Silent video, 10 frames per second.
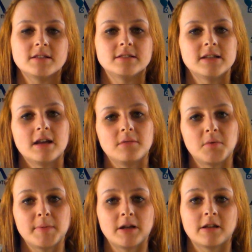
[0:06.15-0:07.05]
Today
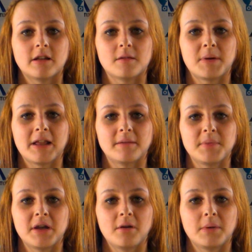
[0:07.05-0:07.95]
we'll be looking at the Planet
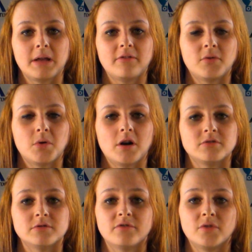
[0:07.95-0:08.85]
P O E four
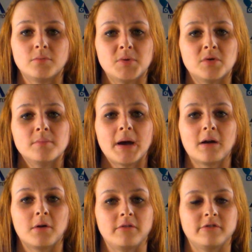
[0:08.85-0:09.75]
hundred four port
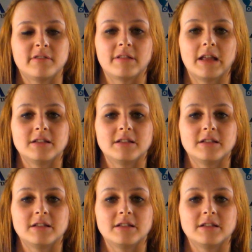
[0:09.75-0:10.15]
Power over Ethernet